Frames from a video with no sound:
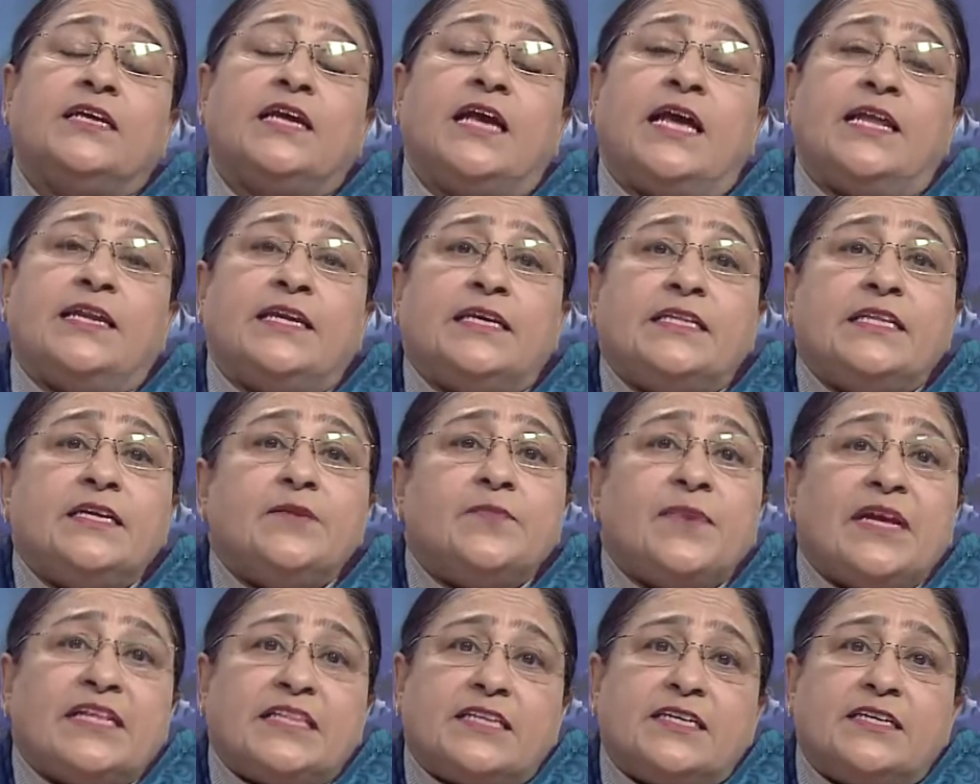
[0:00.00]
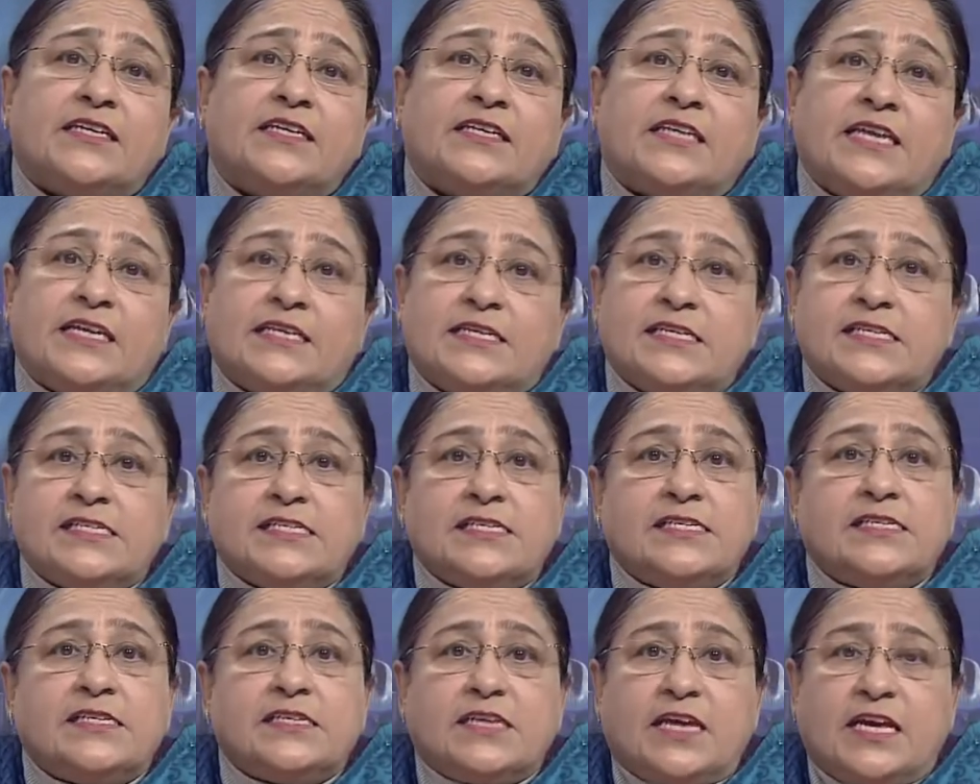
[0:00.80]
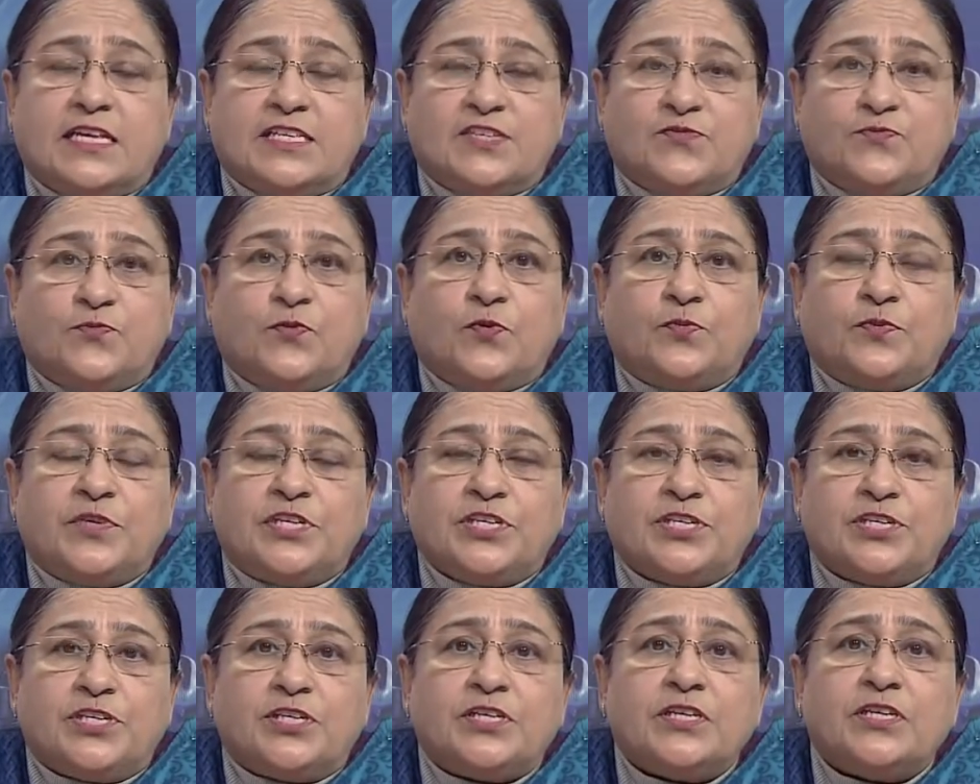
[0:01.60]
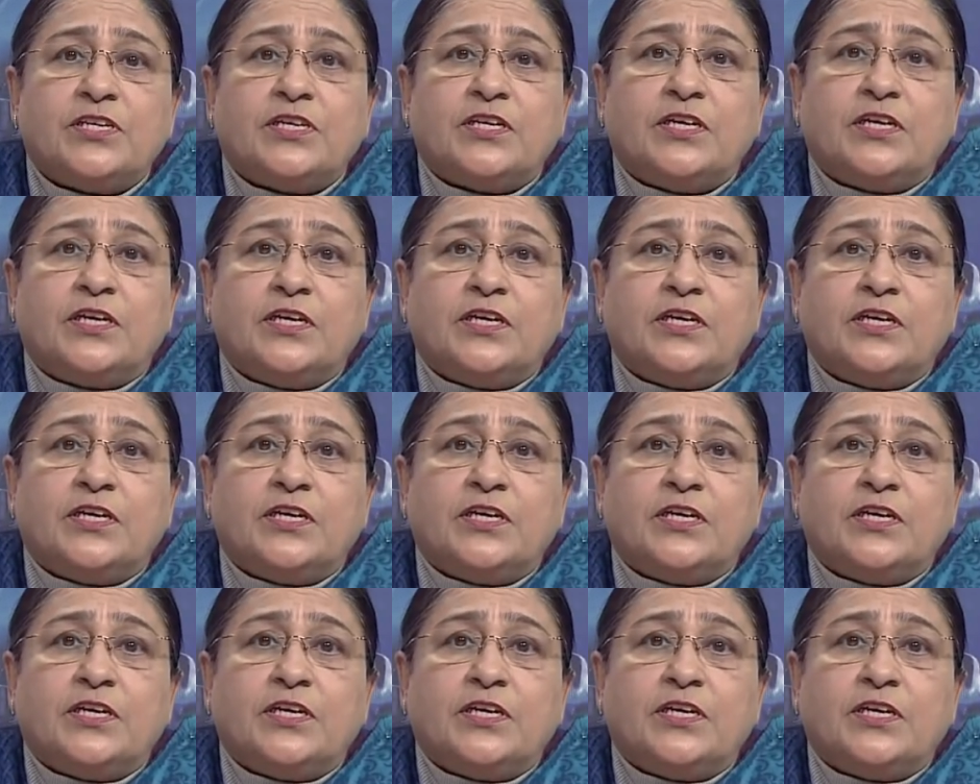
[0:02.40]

The another method that is the transformation.